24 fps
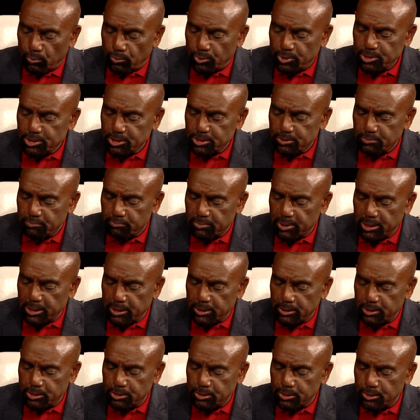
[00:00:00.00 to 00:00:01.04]
What does it
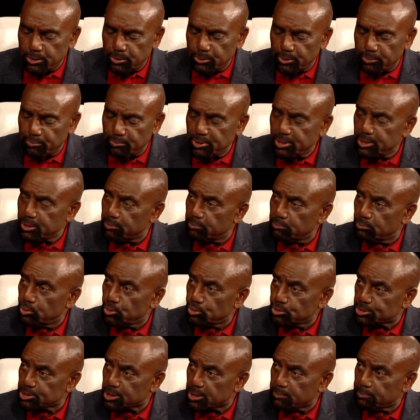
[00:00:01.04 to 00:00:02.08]
mean to you to be a
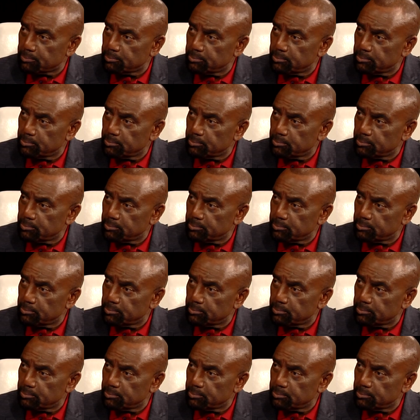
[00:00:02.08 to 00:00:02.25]
Muslim?